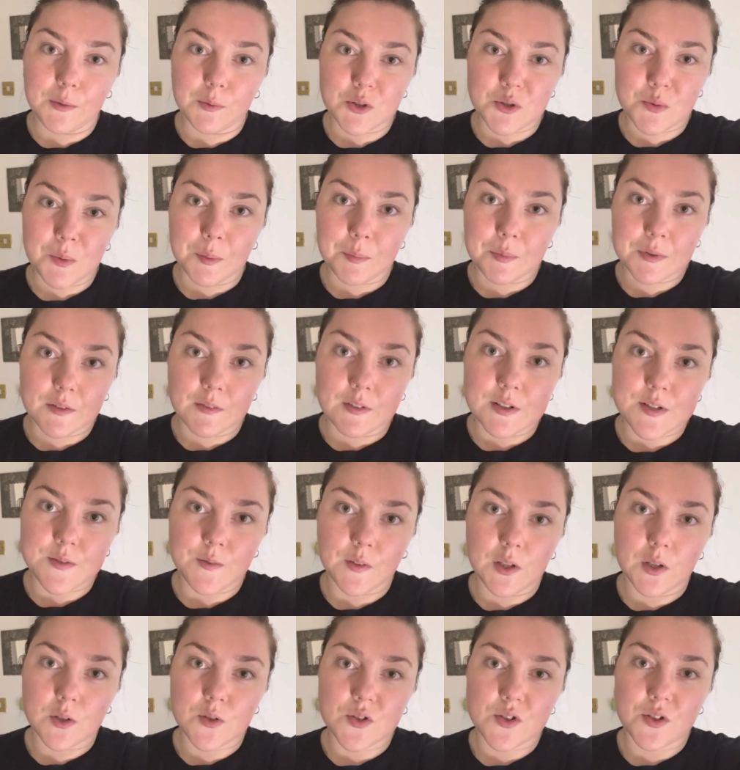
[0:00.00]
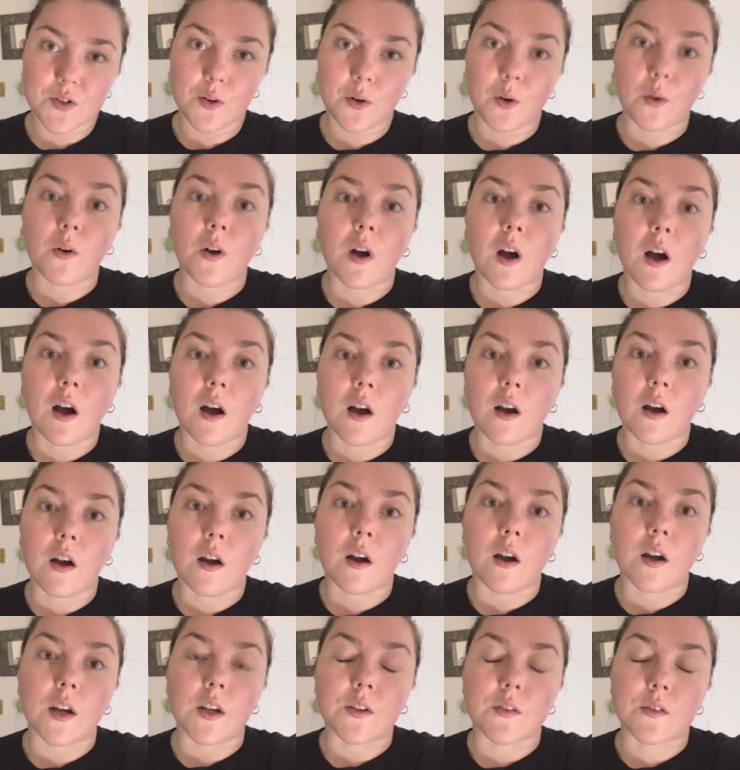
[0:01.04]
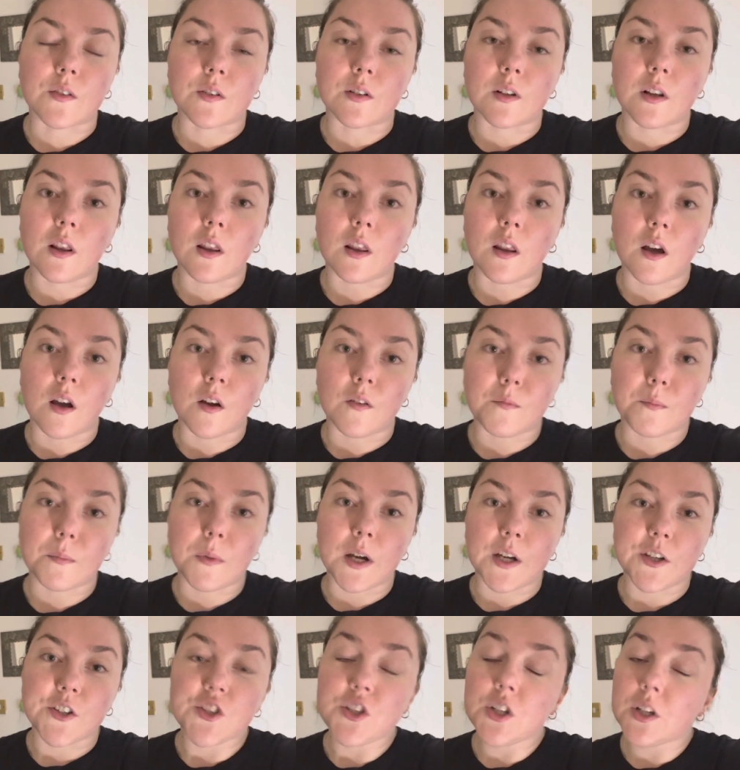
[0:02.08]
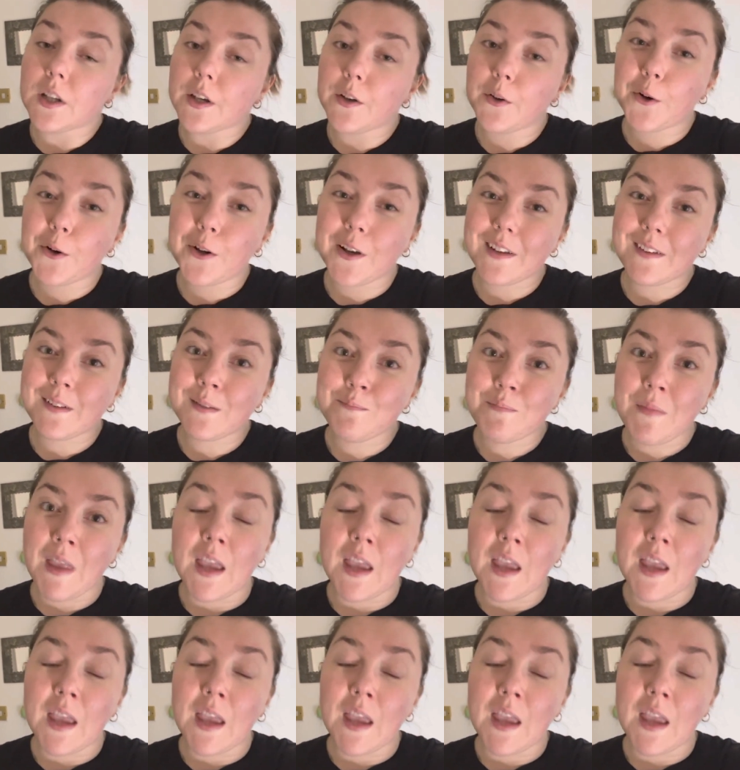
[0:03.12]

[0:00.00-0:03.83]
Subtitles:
watch my previous videos, you know I love my chili oil.